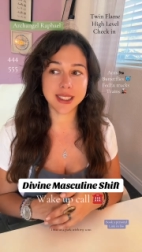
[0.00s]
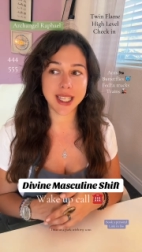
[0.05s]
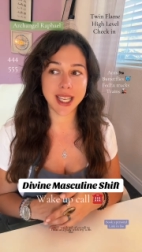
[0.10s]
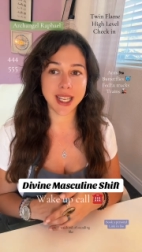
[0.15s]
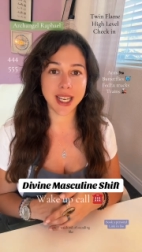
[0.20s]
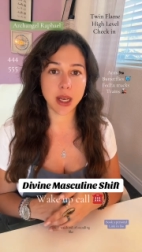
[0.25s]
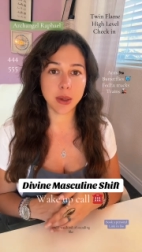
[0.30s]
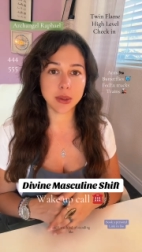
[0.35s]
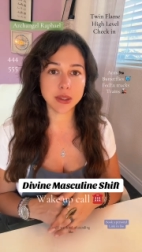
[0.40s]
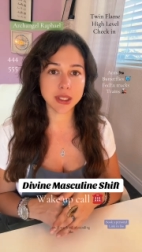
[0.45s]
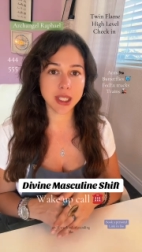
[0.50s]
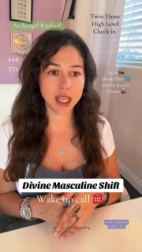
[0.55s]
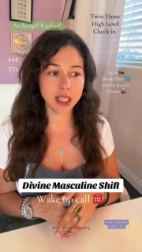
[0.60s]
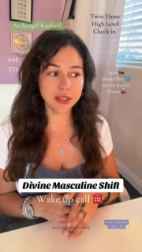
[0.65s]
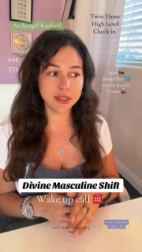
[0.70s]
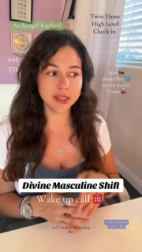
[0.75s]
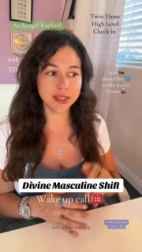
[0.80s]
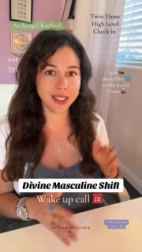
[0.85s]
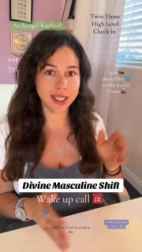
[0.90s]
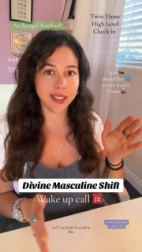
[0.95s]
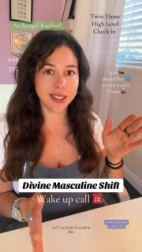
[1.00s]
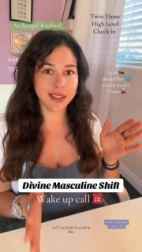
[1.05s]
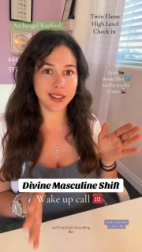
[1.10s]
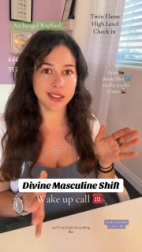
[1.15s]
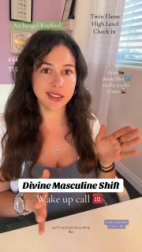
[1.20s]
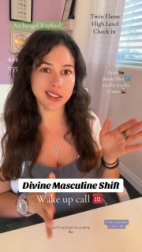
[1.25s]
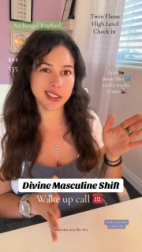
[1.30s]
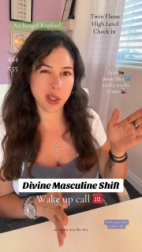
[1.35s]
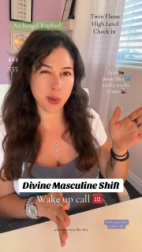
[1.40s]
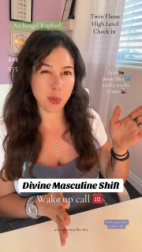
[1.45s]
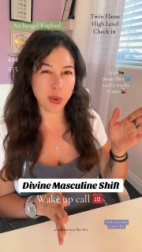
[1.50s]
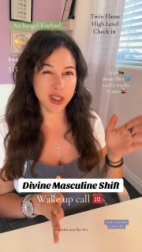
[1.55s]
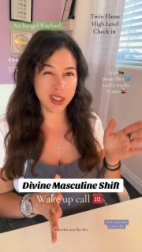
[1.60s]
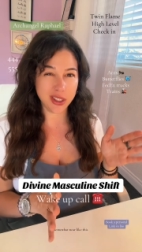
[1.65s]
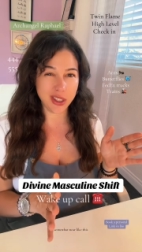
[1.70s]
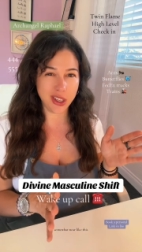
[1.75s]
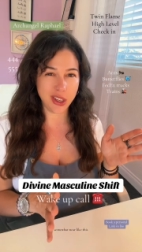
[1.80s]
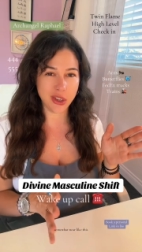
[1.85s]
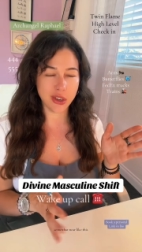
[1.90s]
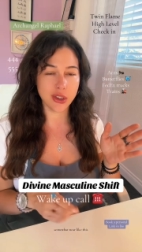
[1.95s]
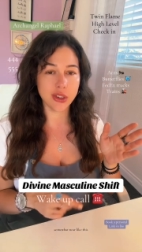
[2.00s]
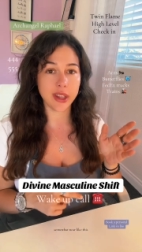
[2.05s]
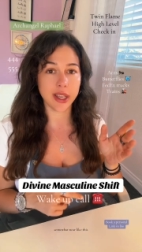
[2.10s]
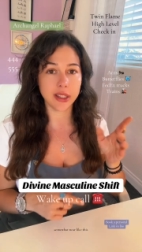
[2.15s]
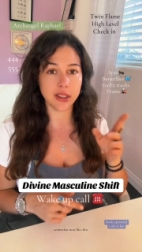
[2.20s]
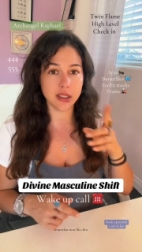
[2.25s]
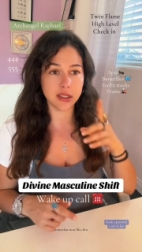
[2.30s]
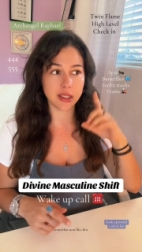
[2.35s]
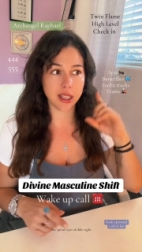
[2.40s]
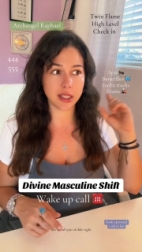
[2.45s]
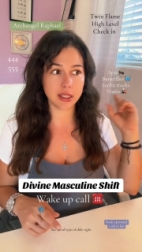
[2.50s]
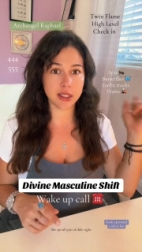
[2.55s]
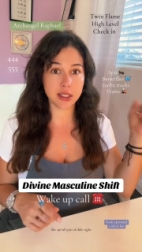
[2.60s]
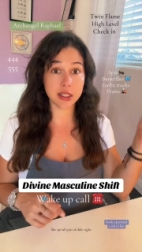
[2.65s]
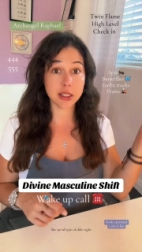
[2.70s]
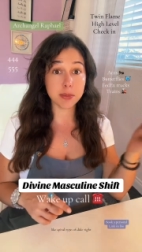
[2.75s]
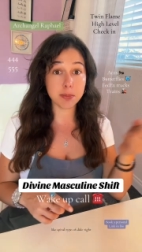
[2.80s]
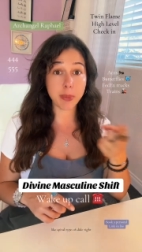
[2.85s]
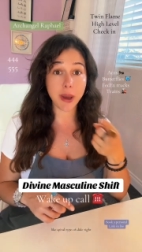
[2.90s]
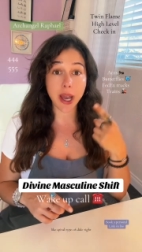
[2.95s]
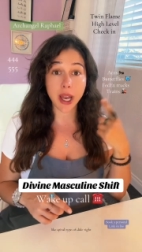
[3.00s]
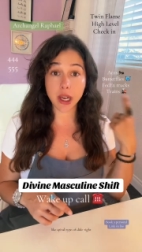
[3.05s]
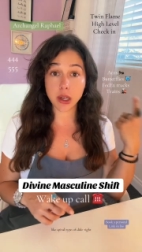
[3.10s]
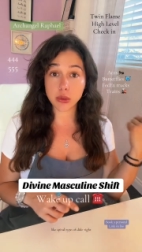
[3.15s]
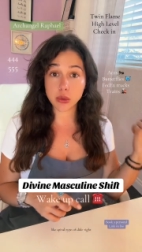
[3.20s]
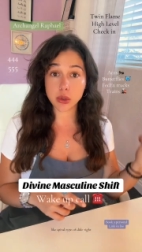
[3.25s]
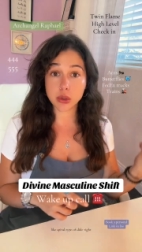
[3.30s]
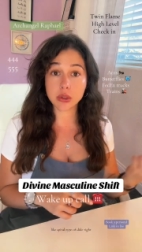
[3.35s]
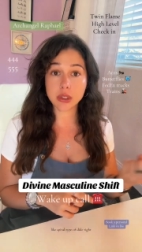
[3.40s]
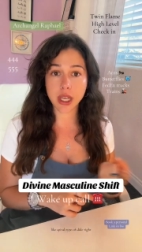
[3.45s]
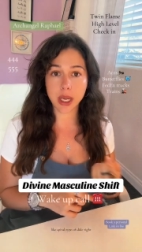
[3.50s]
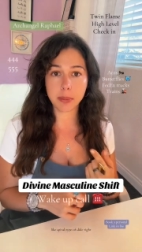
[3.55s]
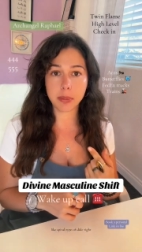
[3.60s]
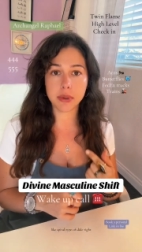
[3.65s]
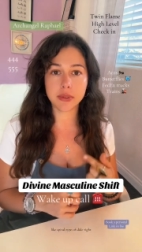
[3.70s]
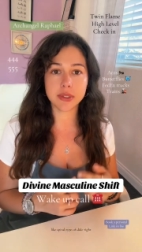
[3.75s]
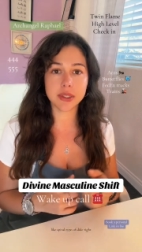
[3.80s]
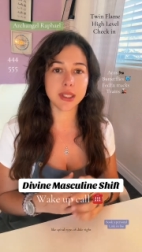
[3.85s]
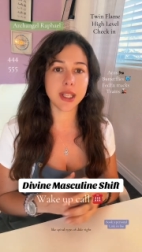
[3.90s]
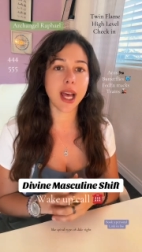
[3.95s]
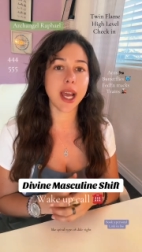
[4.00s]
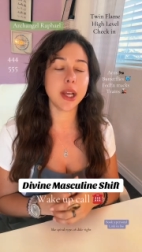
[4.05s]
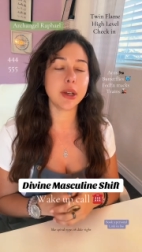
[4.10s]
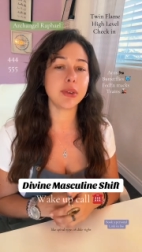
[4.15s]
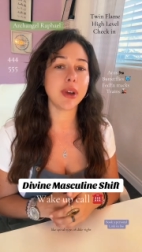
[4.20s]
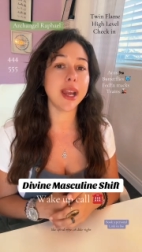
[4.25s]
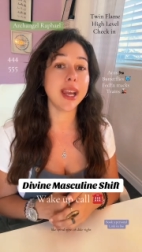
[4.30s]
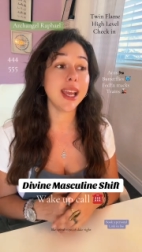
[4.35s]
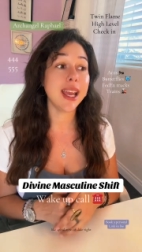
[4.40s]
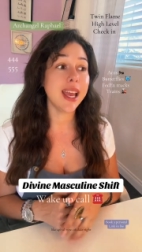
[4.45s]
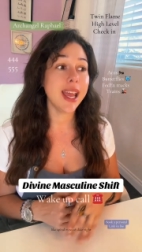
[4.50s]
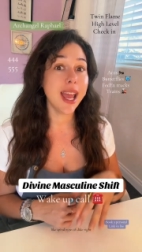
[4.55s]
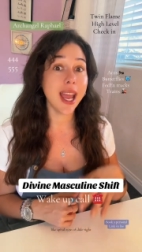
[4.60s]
and I was kind of standing like somewhat near like this like spiral type of slide, right?